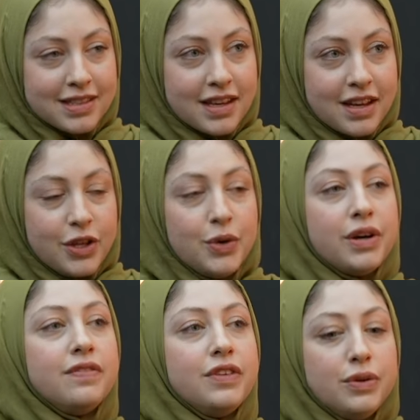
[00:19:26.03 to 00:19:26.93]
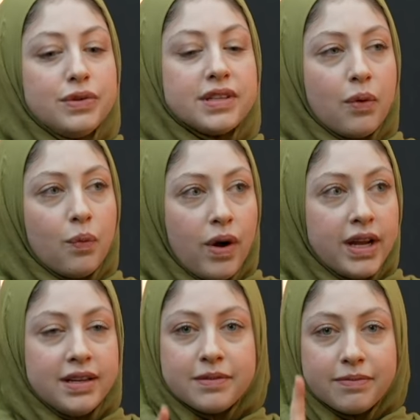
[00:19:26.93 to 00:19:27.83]
Mm-hmm. You could have used that
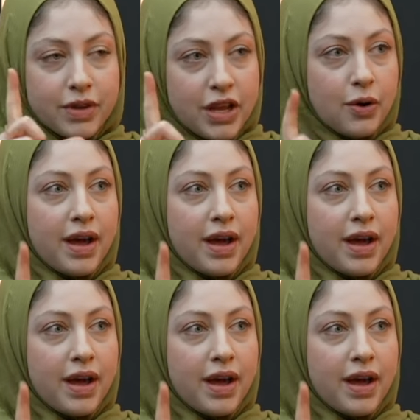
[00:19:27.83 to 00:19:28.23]
one, you know,